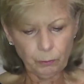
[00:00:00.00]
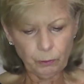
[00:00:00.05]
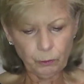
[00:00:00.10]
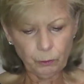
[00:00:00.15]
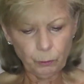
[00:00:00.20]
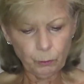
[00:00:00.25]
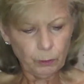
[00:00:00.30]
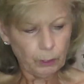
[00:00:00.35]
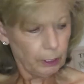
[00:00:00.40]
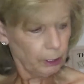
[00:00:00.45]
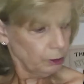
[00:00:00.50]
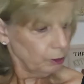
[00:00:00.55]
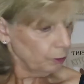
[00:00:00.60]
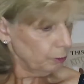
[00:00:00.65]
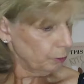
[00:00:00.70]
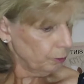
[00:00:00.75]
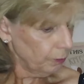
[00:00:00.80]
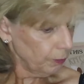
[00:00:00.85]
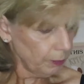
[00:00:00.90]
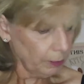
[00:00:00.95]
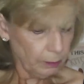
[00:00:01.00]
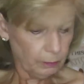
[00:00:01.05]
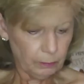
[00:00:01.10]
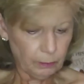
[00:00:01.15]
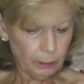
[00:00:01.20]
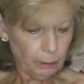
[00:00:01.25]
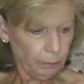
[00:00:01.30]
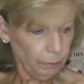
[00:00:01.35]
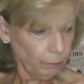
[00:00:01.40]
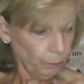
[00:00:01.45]
This one I use the
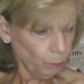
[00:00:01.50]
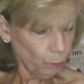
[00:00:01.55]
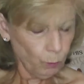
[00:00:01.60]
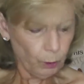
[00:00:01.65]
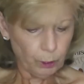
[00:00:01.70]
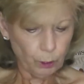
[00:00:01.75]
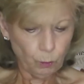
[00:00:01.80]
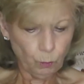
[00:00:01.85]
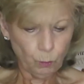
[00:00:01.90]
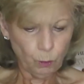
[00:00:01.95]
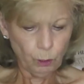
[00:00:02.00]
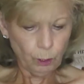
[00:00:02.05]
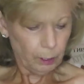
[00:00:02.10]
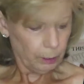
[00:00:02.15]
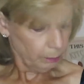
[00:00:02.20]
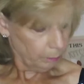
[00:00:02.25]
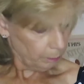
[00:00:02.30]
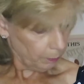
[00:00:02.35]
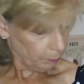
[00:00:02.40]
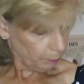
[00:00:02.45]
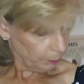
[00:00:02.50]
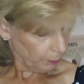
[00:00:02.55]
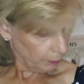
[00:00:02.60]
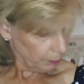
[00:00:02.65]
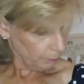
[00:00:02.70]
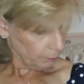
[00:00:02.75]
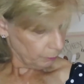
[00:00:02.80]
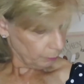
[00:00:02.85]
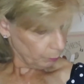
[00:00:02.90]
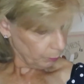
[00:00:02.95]
SF101, I
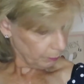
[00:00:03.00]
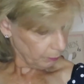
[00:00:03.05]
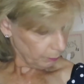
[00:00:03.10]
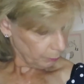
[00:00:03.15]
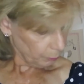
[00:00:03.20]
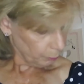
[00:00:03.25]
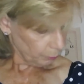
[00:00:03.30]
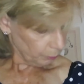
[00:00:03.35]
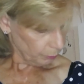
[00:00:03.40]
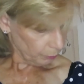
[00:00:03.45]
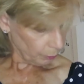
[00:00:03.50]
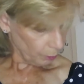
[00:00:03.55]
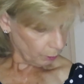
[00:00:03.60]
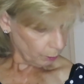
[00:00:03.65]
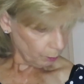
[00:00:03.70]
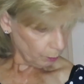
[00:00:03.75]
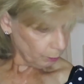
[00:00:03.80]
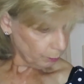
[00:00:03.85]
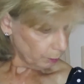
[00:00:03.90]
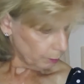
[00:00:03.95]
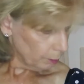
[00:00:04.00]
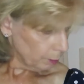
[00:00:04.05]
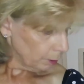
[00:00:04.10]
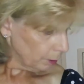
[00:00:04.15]
believe is what this one's called.